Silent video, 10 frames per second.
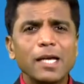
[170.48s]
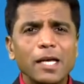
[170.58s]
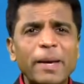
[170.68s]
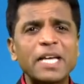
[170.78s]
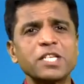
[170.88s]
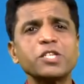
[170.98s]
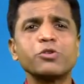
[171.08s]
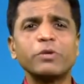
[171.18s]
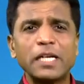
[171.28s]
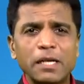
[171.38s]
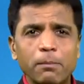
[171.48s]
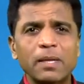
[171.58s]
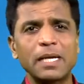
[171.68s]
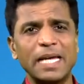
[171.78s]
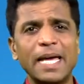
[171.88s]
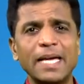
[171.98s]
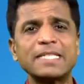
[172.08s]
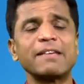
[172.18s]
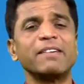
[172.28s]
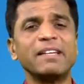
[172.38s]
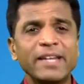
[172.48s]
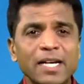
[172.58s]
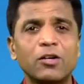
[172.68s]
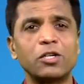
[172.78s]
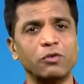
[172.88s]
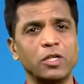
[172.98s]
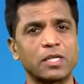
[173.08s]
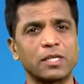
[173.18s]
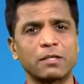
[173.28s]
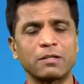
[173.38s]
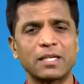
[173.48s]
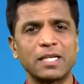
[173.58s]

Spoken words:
Imagine student number A is a very hard worker.